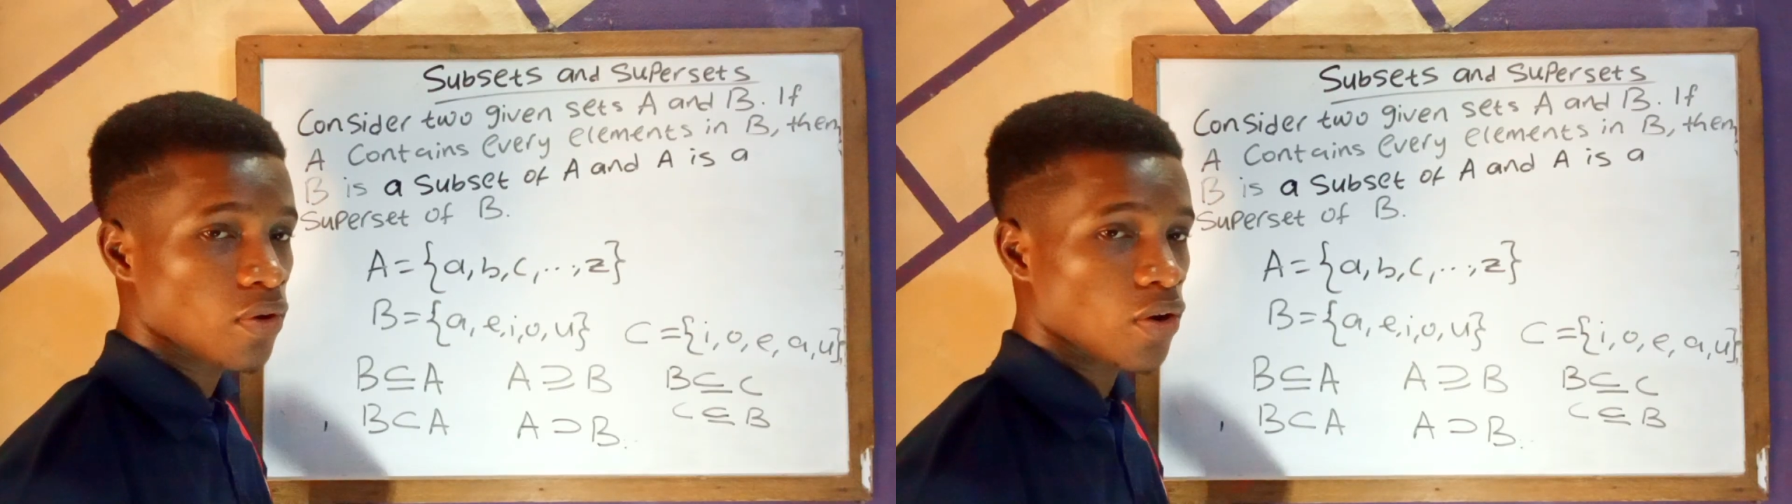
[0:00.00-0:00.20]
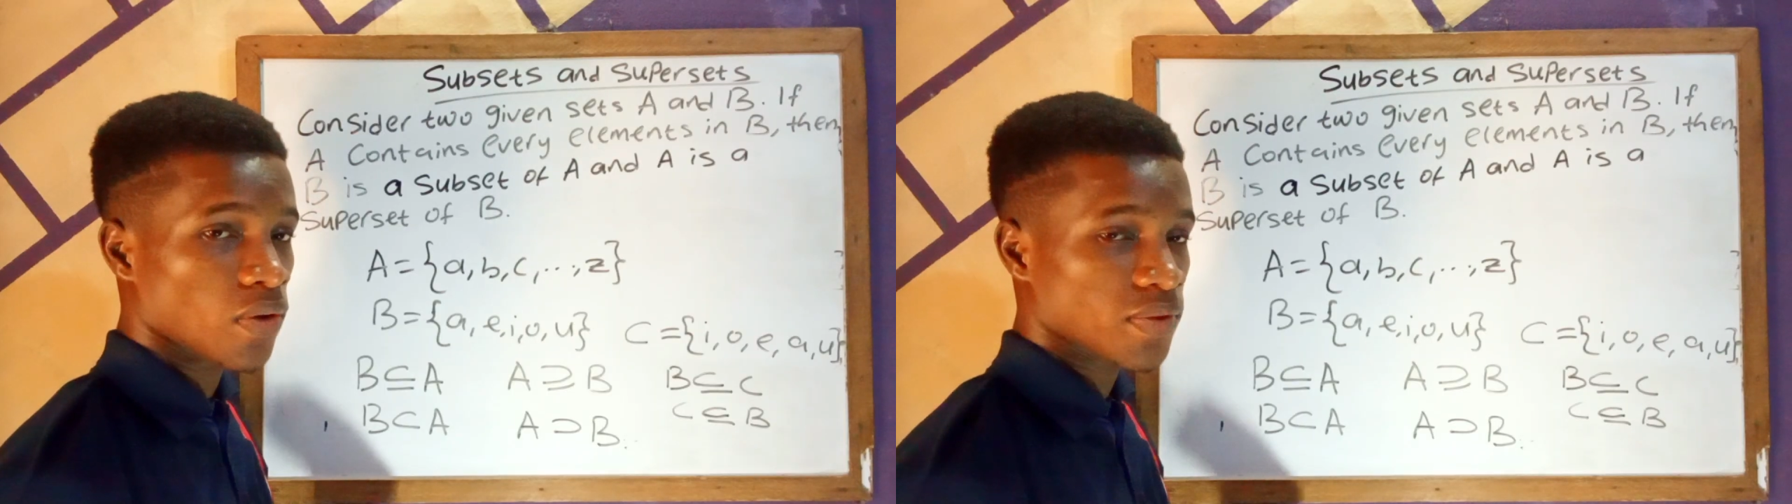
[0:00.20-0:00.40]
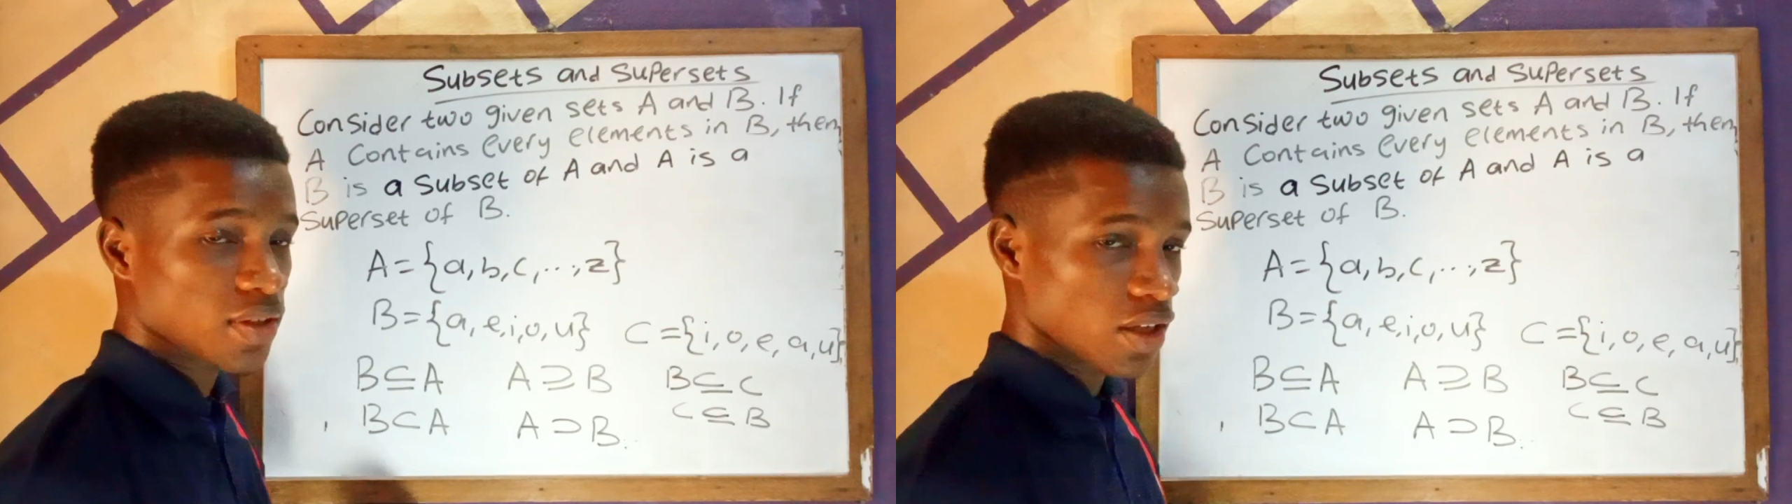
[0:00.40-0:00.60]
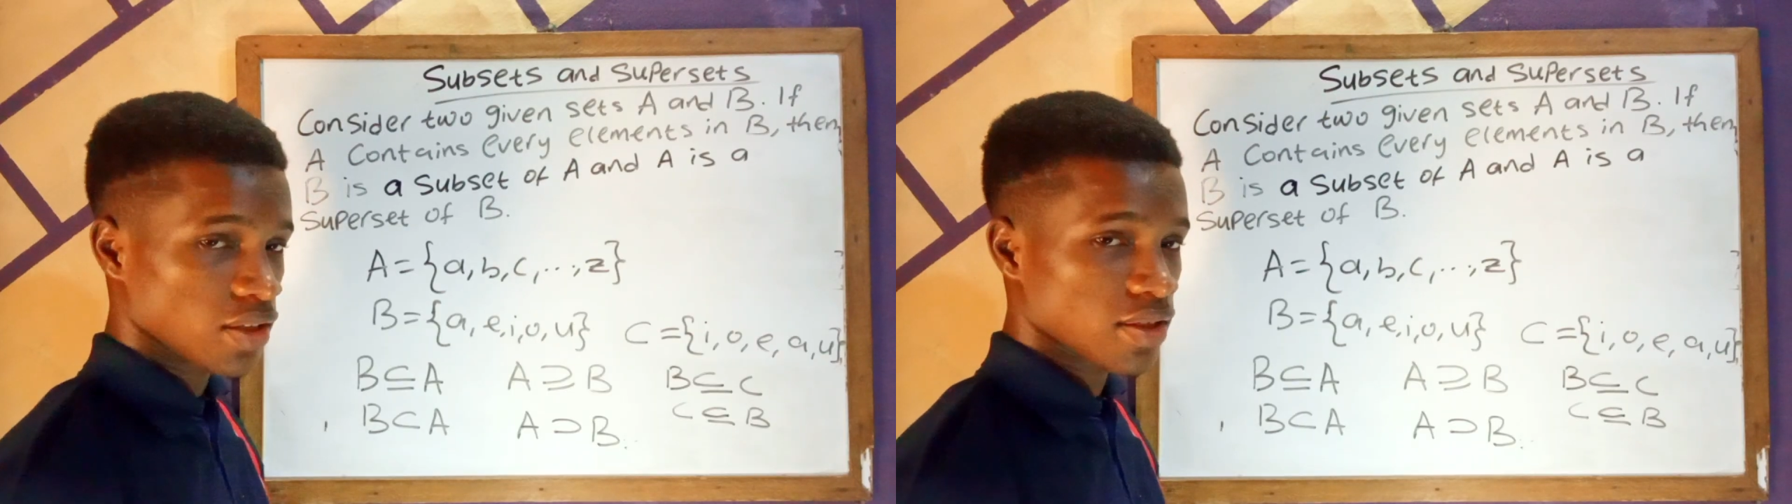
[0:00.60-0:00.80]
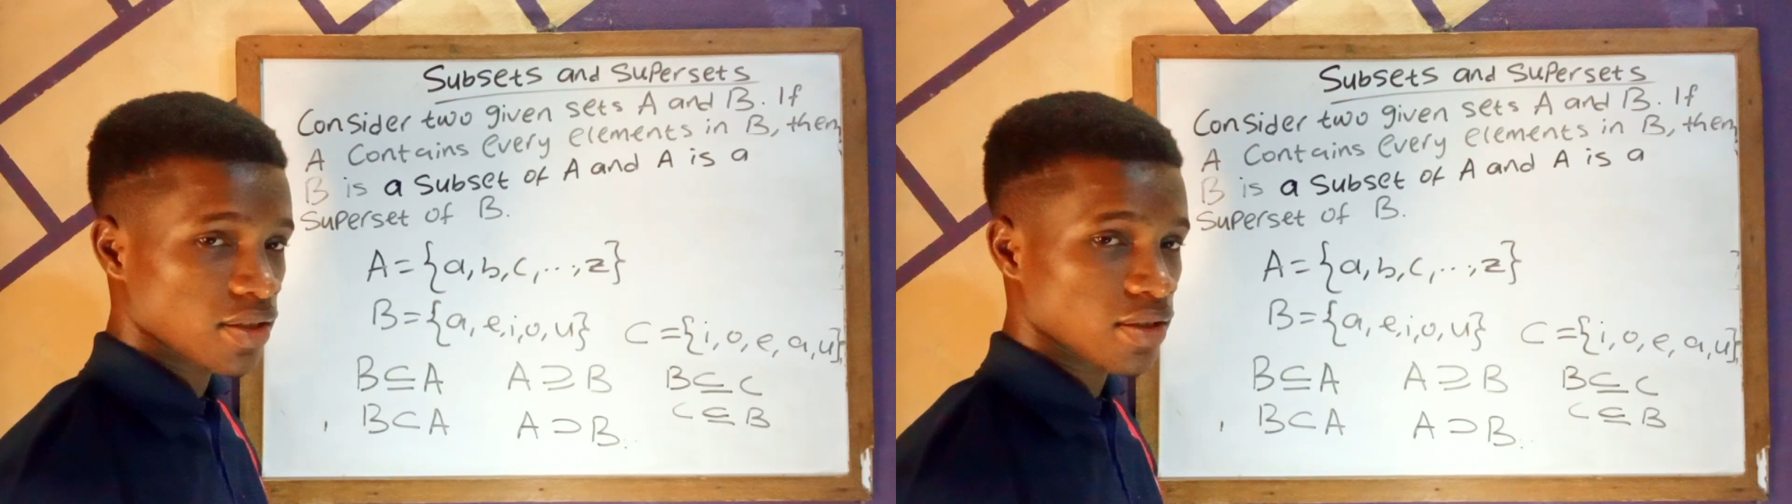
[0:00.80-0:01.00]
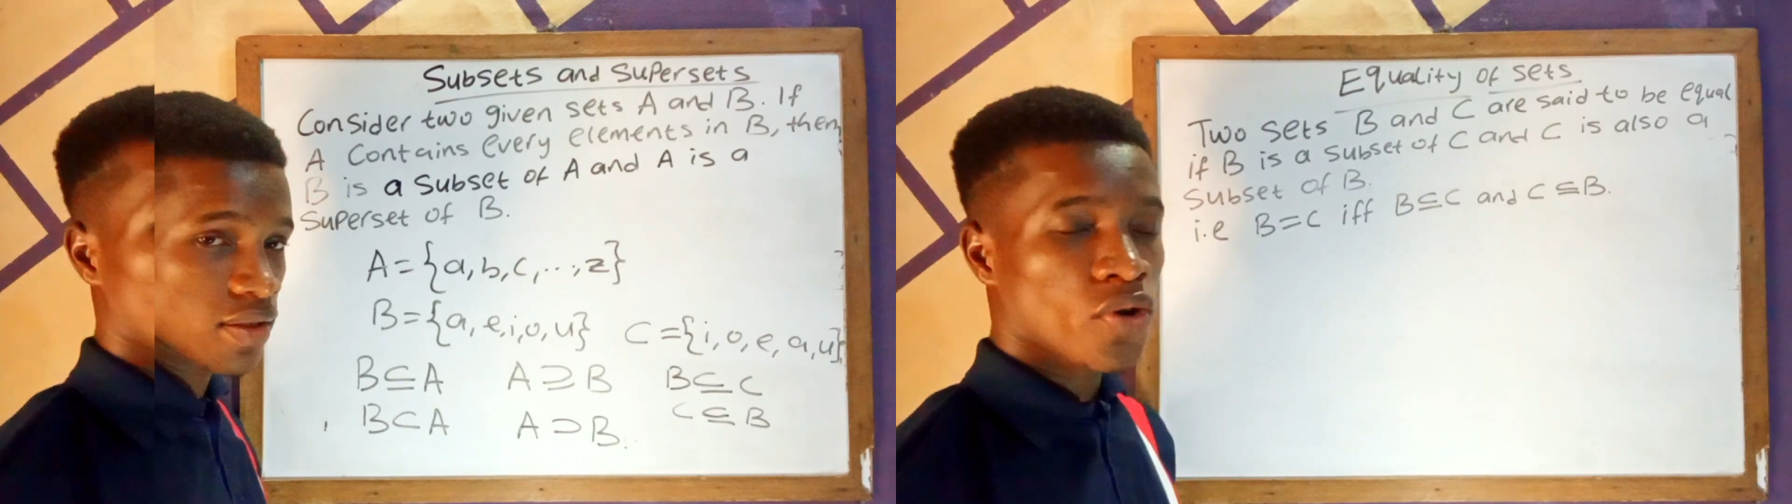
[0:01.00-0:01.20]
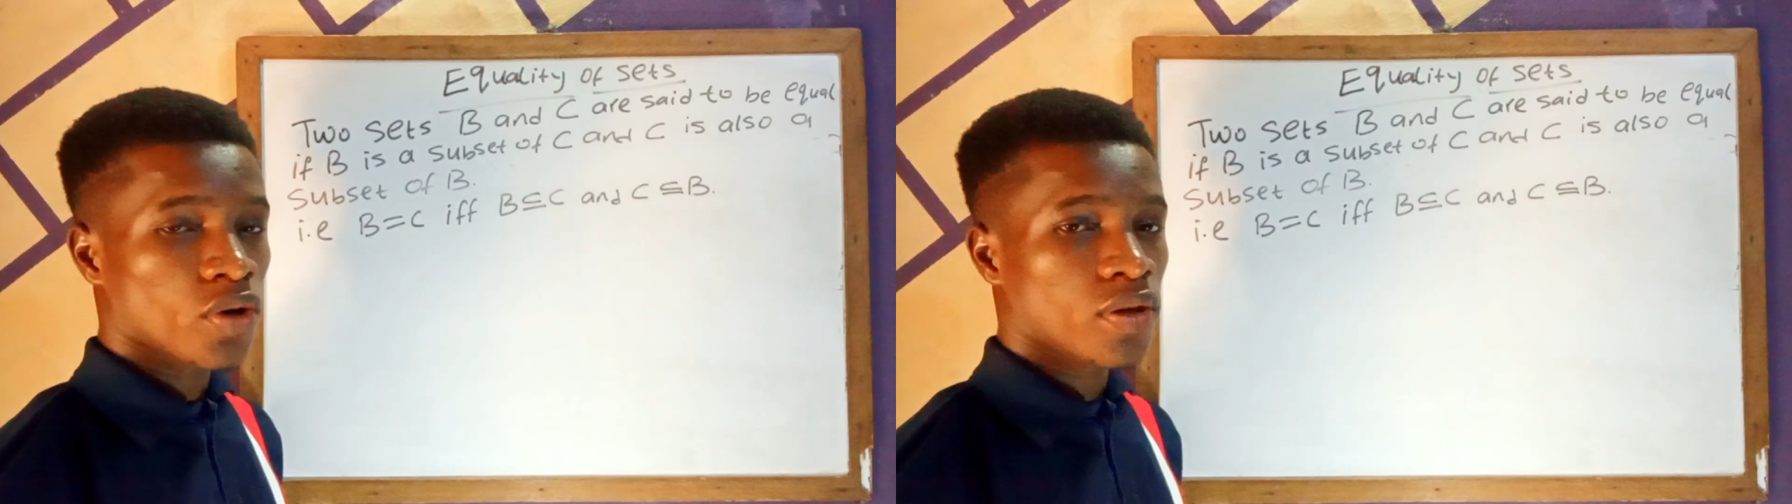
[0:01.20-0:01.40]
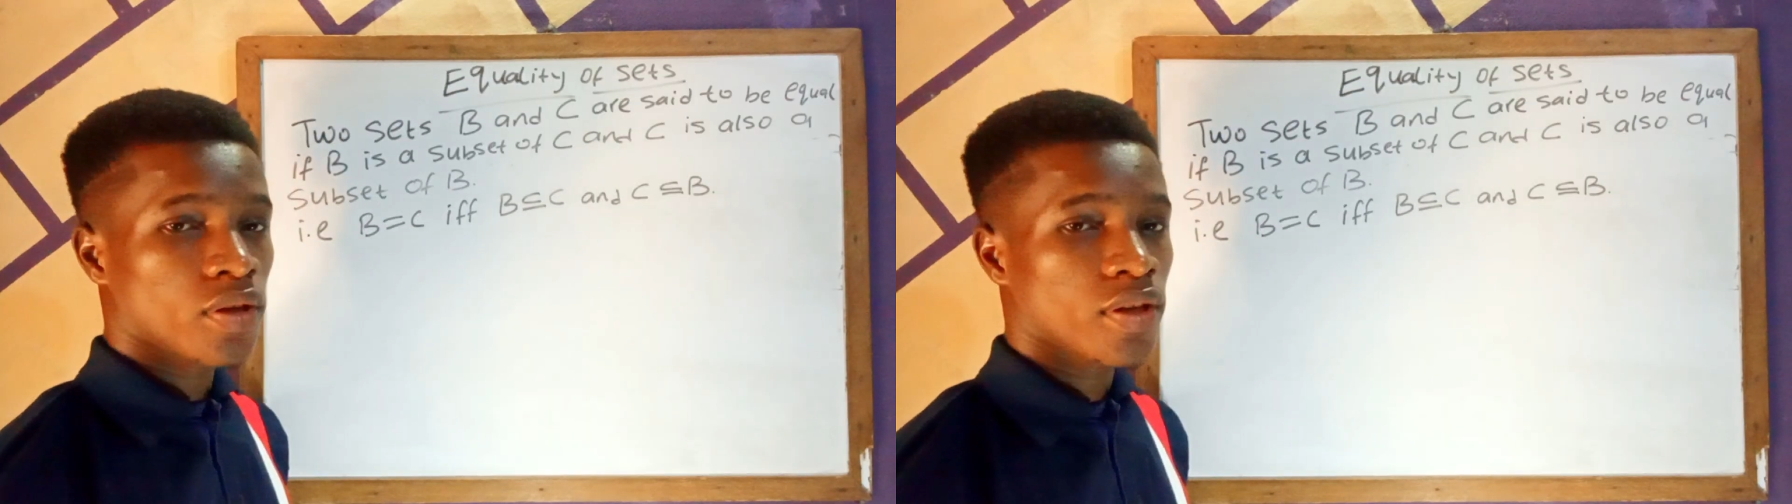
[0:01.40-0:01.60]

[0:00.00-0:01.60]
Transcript: of sets. Moving on,